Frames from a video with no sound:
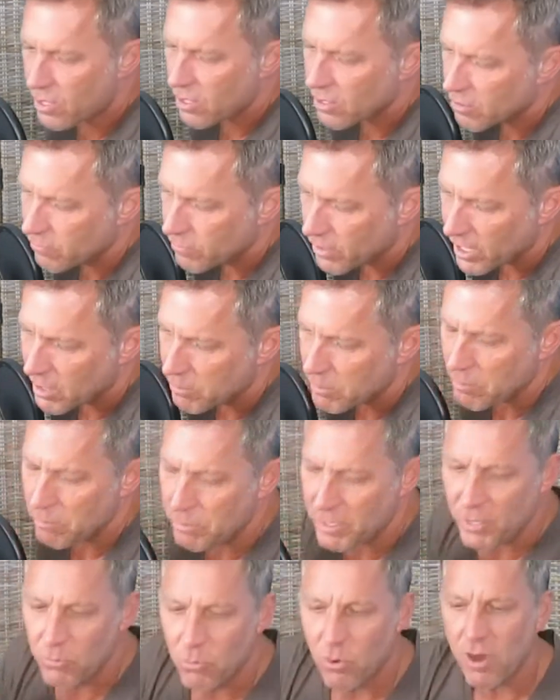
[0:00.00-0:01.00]
the vitamin
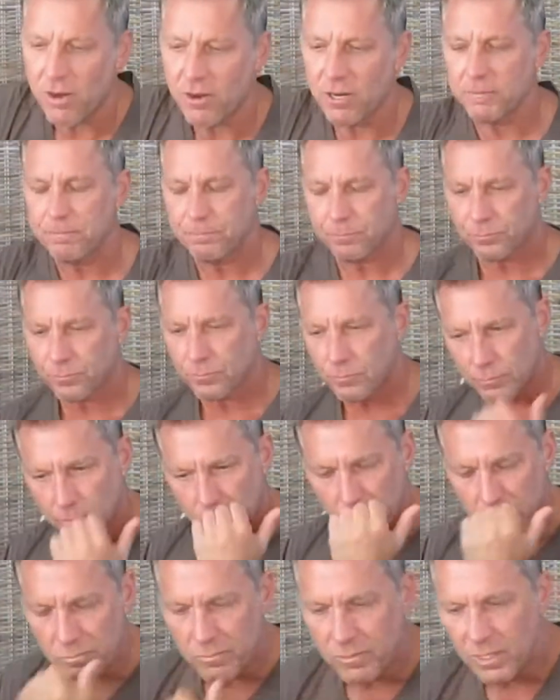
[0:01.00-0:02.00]
b water
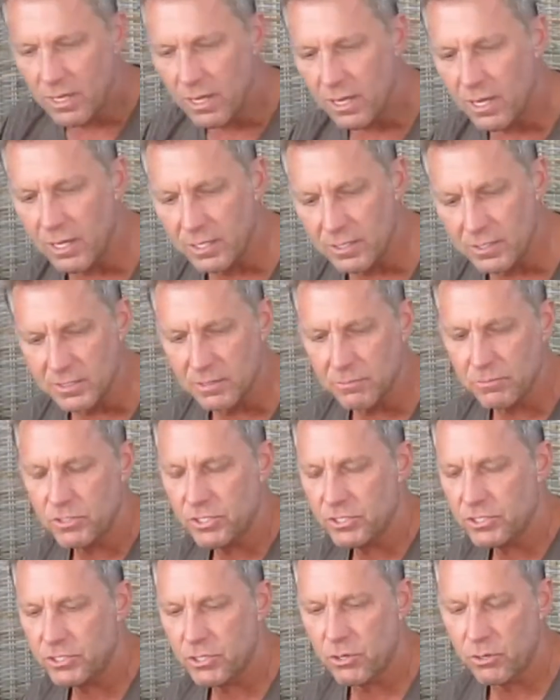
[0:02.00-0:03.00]
because uh, i'm
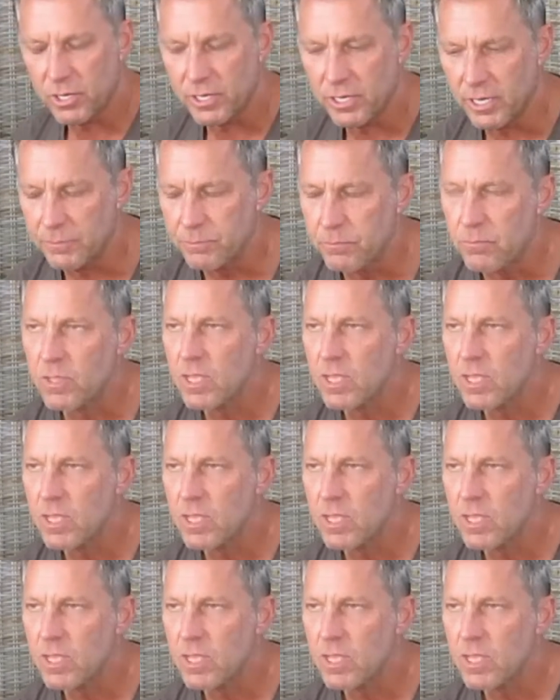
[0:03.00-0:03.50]
just choking here